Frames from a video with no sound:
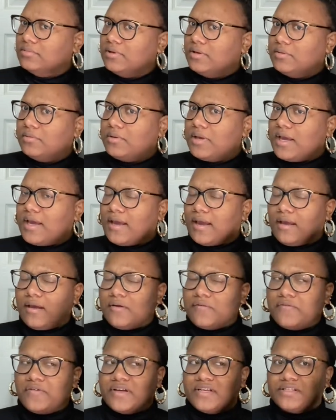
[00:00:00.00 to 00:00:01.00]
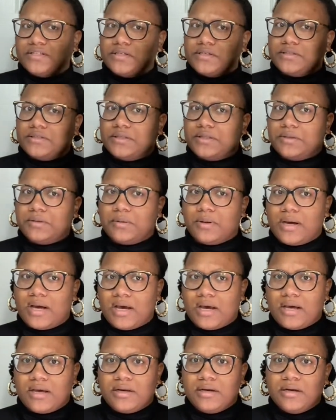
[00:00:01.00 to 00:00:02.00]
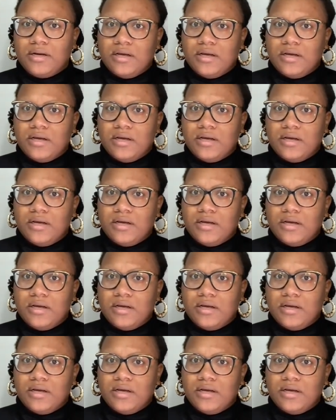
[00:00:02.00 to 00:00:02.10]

okay, your face looks a little odd.